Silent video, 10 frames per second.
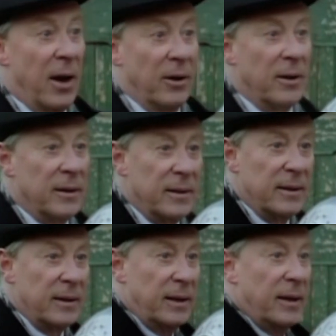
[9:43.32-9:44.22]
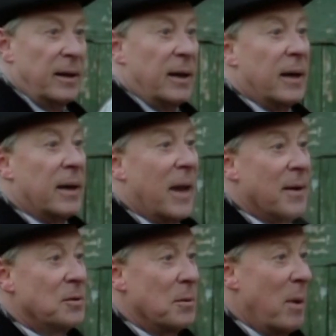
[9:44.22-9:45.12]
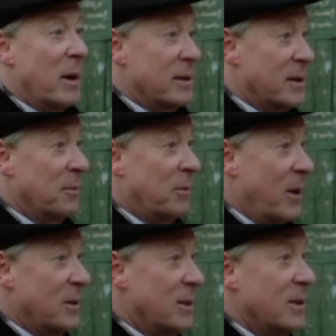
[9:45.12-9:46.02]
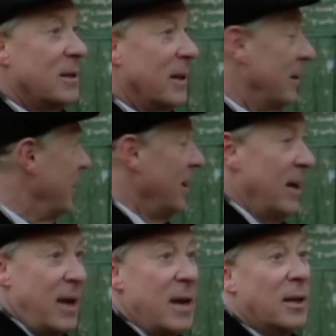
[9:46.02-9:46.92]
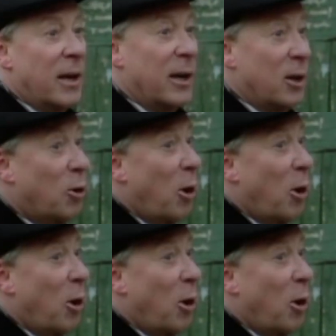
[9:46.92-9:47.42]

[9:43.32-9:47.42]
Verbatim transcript: now, I have to mend some fences and eat a little